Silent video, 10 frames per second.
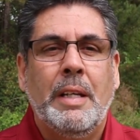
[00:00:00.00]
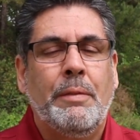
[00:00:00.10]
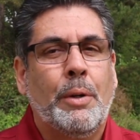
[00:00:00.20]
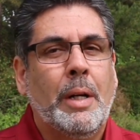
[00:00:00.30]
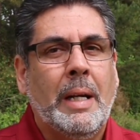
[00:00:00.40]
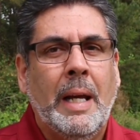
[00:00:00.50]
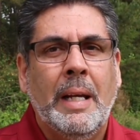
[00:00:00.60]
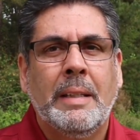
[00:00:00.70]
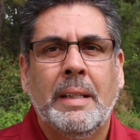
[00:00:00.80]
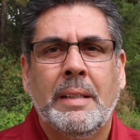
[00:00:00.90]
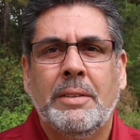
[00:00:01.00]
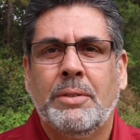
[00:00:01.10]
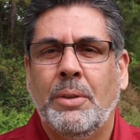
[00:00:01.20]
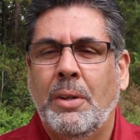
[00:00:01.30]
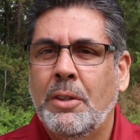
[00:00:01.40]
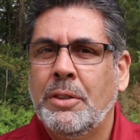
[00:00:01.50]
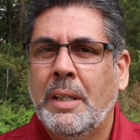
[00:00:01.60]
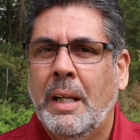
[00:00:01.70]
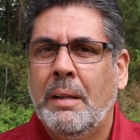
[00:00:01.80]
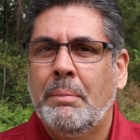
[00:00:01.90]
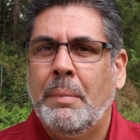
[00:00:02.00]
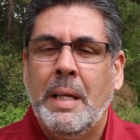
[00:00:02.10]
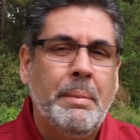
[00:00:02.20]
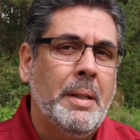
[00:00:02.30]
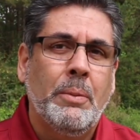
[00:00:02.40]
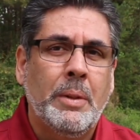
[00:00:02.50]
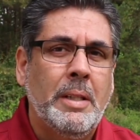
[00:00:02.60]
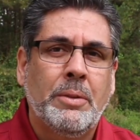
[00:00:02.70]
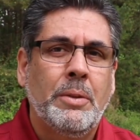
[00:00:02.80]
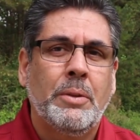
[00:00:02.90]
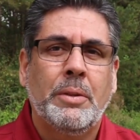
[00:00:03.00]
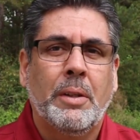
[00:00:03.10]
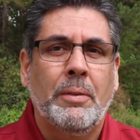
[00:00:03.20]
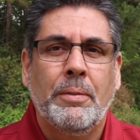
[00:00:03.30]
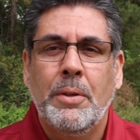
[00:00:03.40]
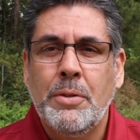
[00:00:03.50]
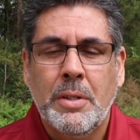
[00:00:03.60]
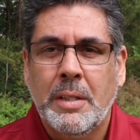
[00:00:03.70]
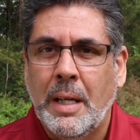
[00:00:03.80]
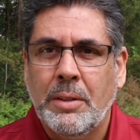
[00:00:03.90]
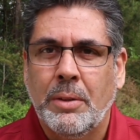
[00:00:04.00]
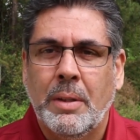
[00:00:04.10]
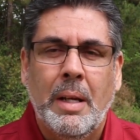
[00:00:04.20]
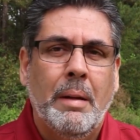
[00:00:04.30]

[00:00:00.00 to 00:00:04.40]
If you're a client that is too logical, maybe we need to use a confusion induction.